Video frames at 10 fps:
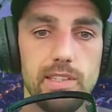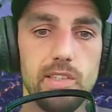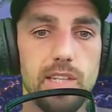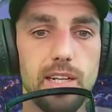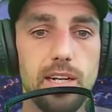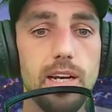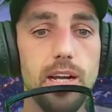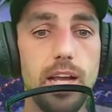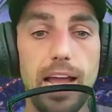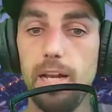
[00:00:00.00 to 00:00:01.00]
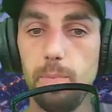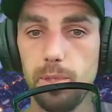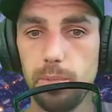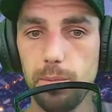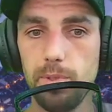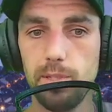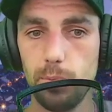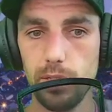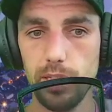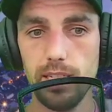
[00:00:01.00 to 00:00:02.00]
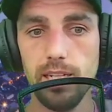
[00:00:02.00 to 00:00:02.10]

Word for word: They're helping people to breathe,